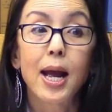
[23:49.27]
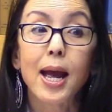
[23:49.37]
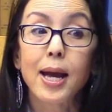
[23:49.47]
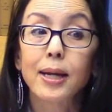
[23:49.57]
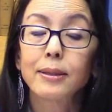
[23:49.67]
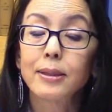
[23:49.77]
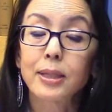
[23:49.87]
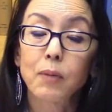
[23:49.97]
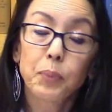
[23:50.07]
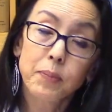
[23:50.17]
and
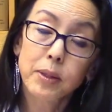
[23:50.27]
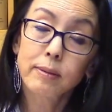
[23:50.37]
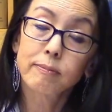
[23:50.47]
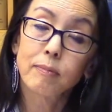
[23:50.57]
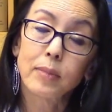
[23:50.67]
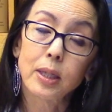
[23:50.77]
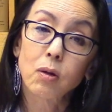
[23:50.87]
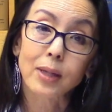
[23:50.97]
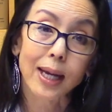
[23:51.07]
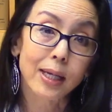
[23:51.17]
some people,
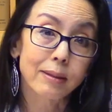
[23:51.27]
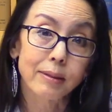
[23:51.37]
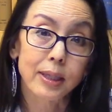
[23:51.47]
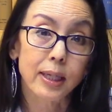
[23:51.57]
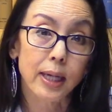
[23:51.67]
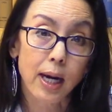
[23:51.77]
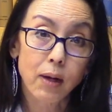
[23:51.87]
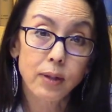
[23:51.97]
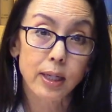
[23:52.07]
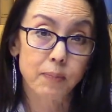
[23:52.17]
can't
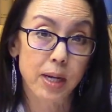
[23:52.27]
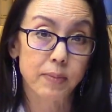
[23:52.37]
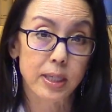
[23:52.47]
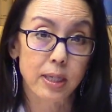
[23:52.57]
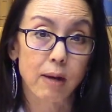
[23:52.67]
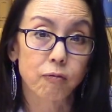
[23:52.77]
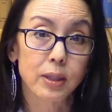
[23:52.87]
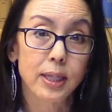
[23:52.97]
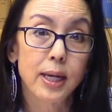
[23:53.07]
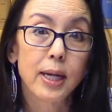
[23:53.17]
carry a baby
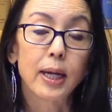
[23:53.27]
safely,